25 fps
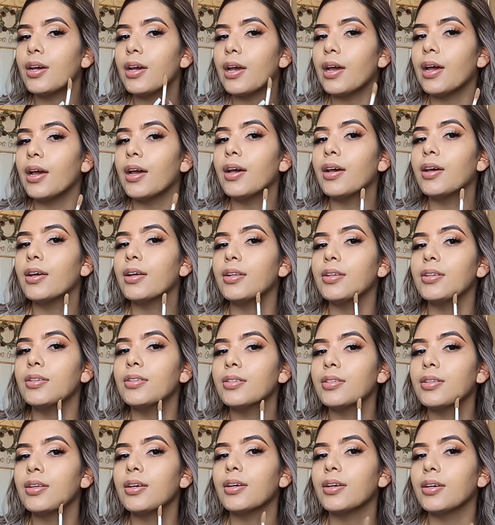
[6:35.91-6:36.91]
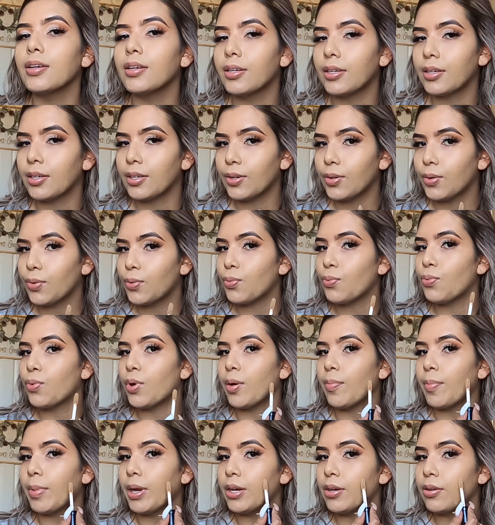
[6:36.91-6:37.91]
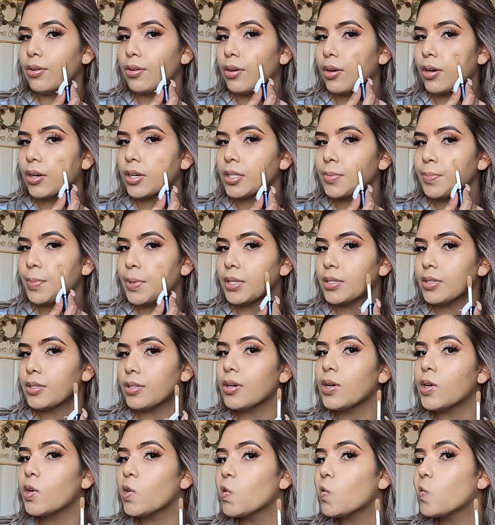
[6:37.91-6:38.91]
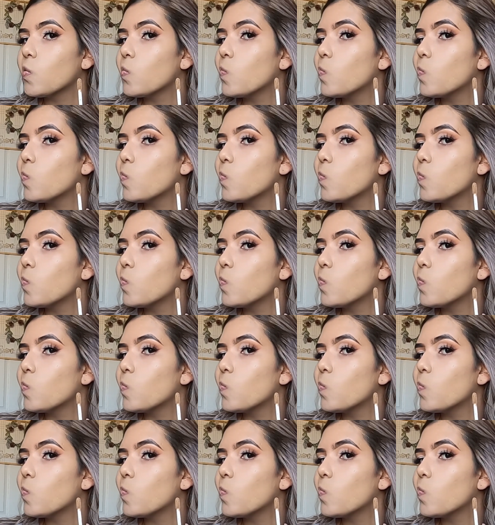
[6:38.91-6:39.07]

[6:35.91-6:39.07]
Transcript: and like where my dark spots are.